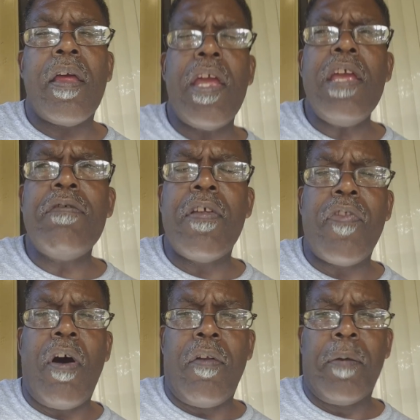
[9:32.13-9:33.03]
even
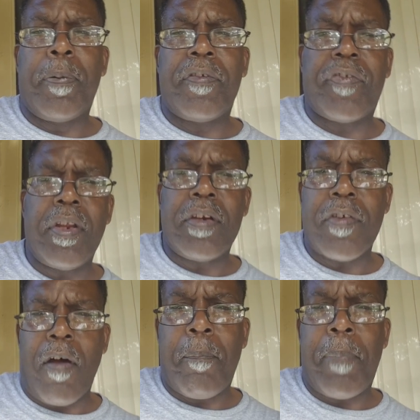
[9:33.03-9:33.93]
though the
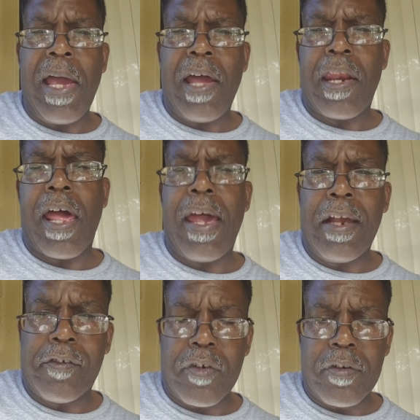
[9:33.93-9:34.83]
percentage of bad
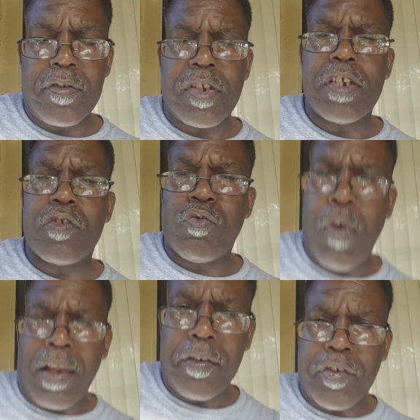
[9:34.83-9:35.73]
actors is
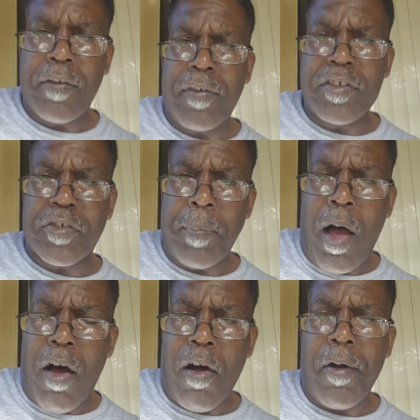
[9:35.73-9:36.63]
relatively
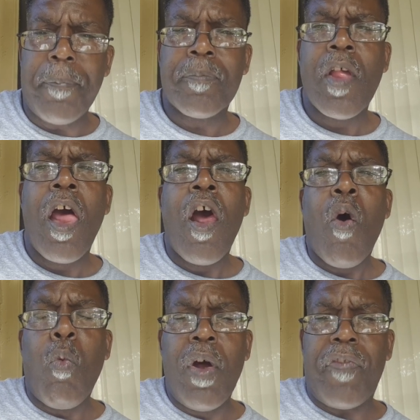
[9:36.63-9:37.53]
small,
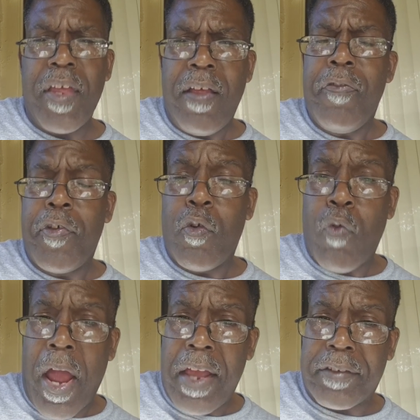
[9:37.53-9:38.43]
within the
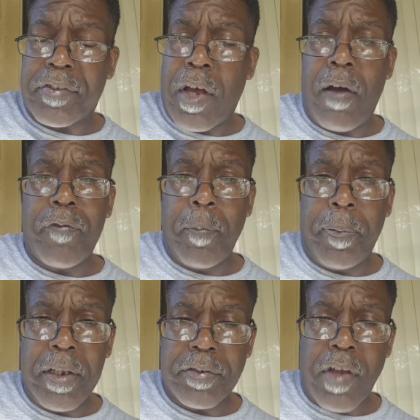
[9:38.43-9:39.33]
ranks of the
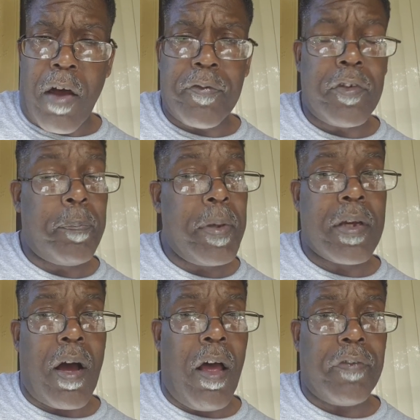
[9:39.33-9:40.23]
police officers,
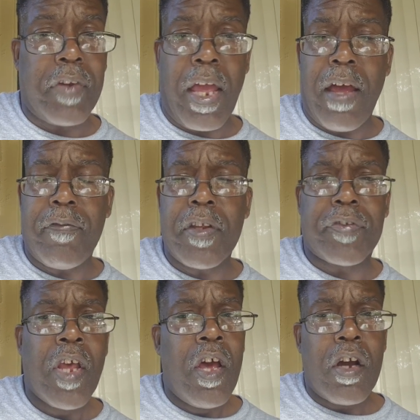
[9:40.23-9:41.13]
because they have
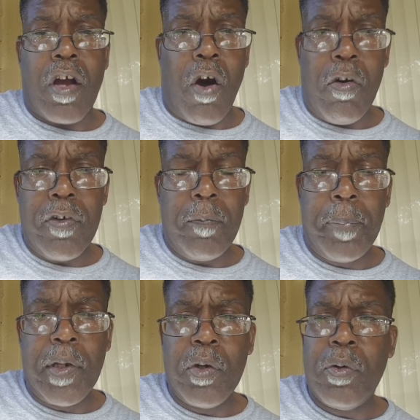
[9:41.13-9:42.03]
this code
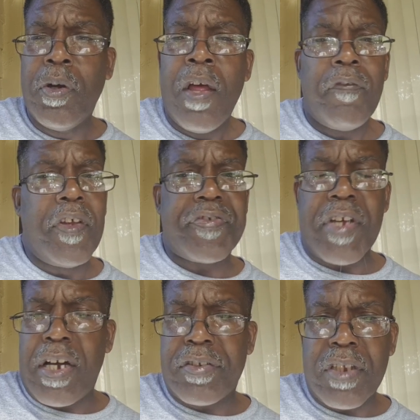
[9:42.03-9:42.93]
of blue,
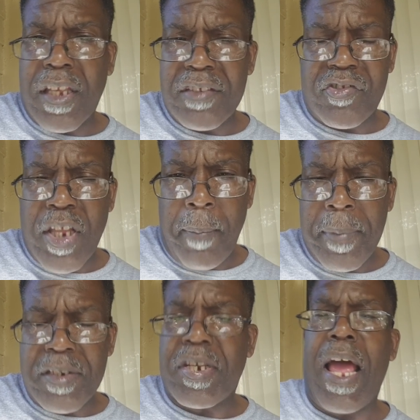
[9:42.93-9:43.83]
this us against them
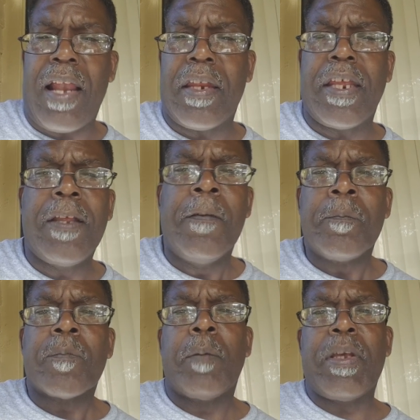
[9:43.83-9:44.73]
mentality,
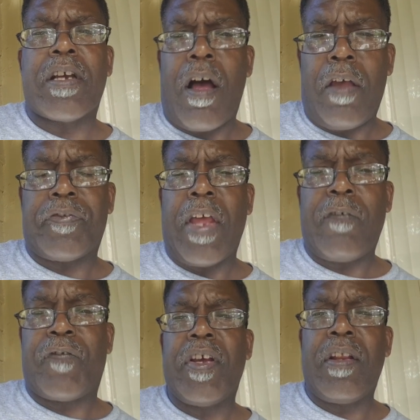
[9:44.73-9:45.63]
because
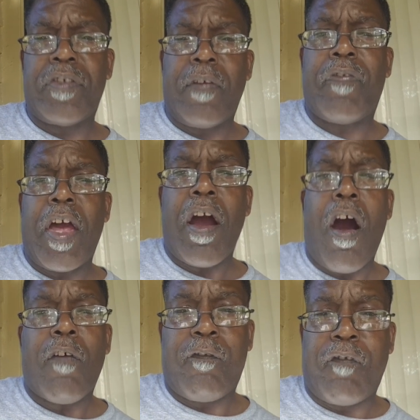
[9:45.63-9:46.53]
they feel as if they
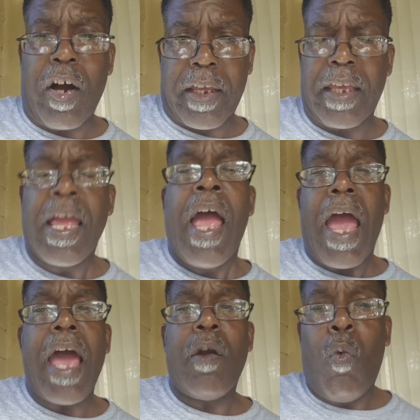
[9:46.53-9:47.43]
are fucking
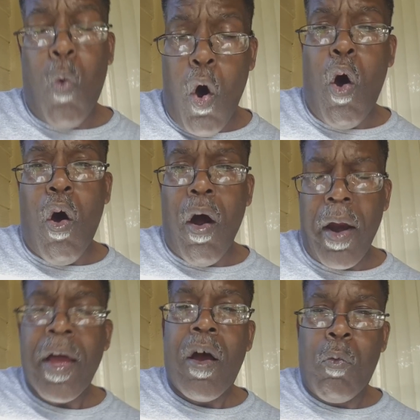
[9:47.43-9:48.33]
at
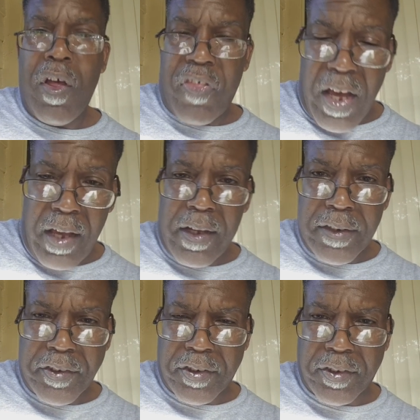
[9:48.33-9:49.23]
war with
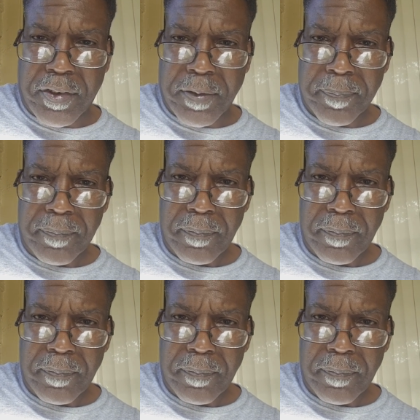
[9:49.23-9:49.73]
us,